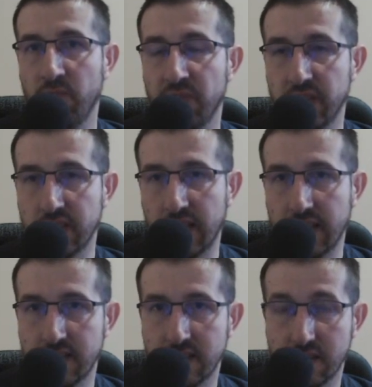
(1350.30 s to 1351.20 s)
that
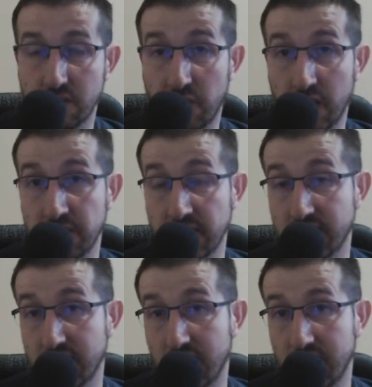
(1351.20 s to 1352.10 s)
had 5-6
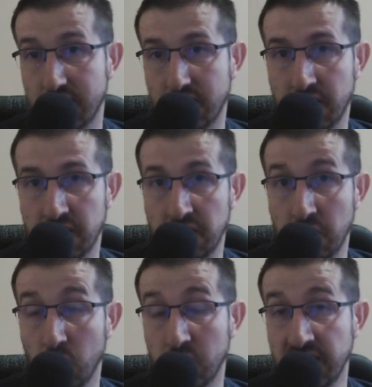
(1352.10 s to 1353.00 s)
stars and they
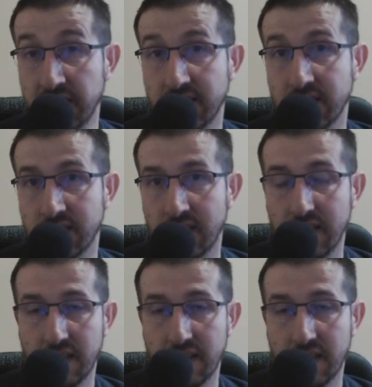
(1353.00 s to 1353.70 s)
were decent,